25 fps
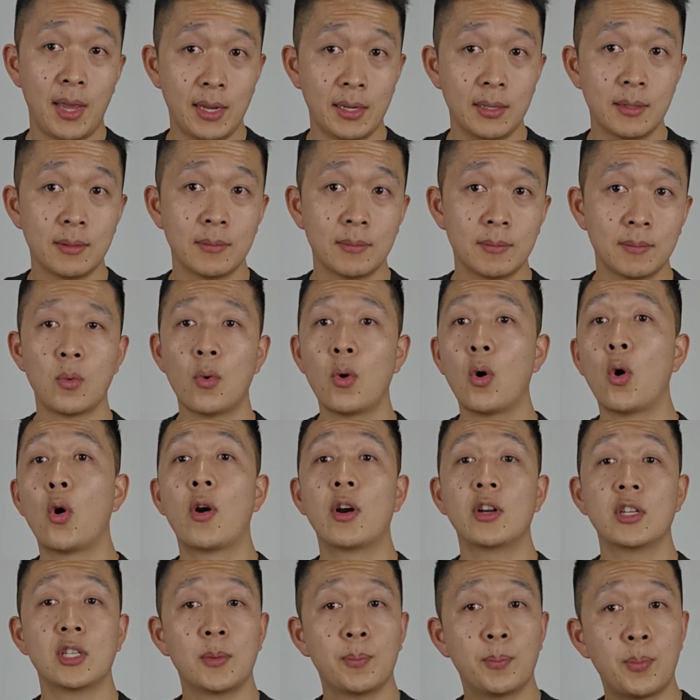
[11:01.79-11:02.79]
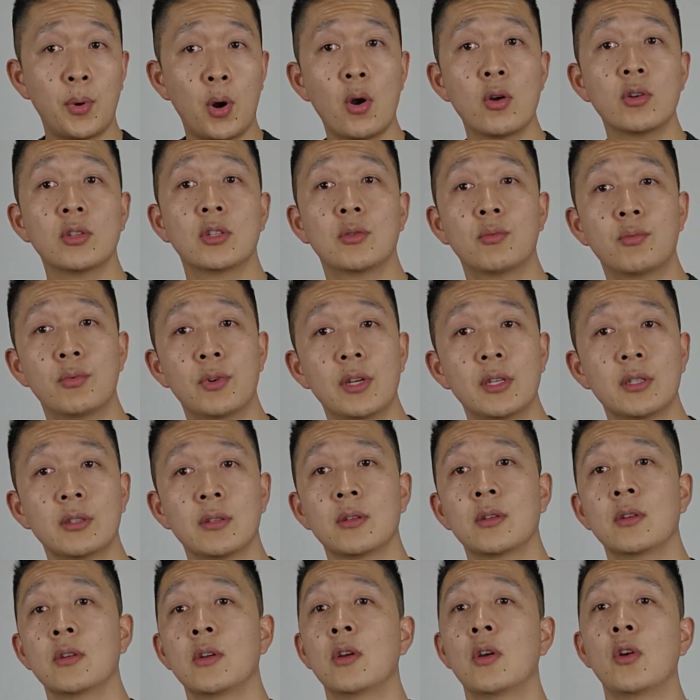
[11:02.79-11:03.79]
pain, or else you pose the risk
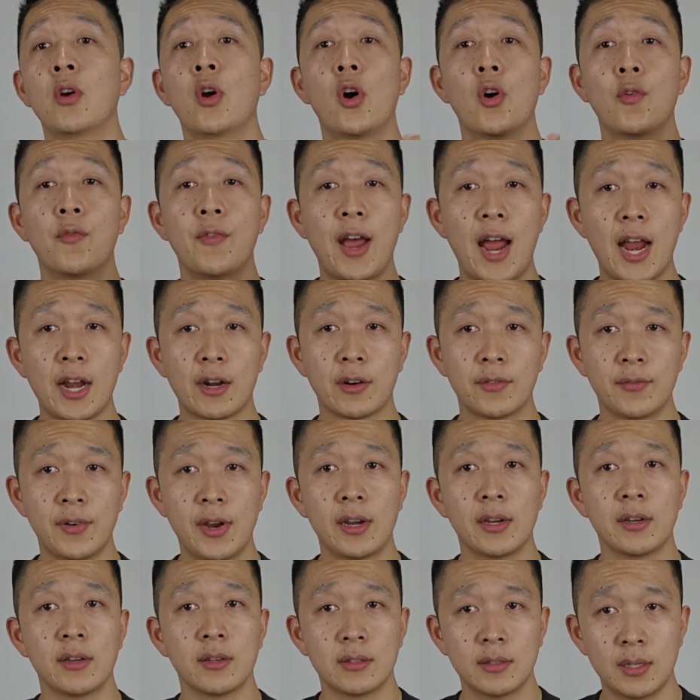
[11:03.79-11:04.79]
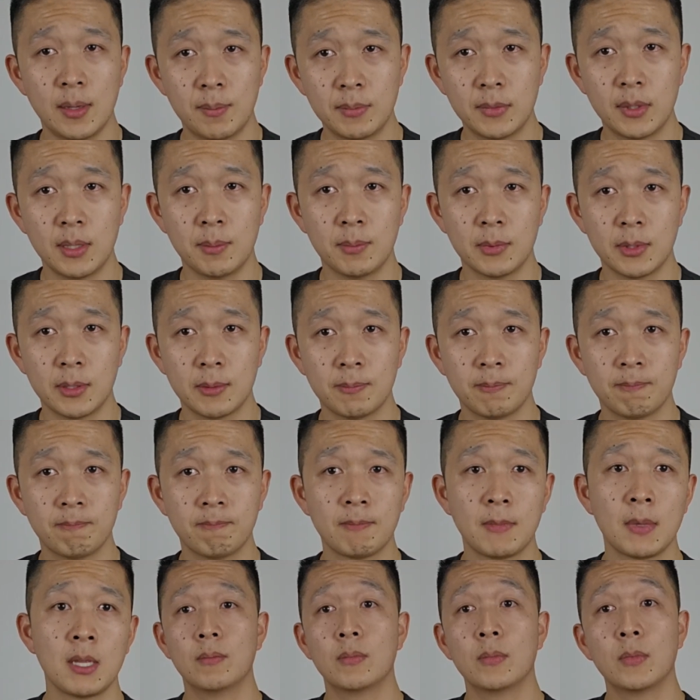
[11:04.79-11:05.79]
of aggravating your symptoms.
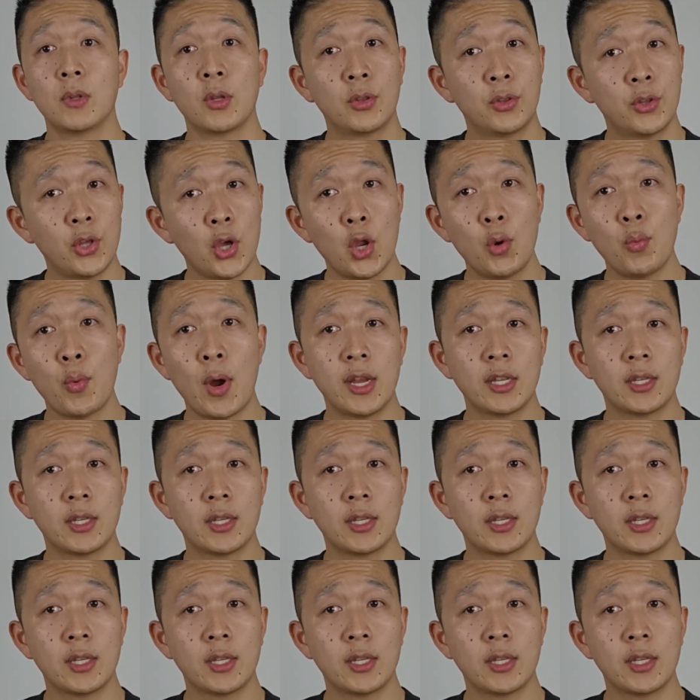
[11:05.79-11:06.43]
The third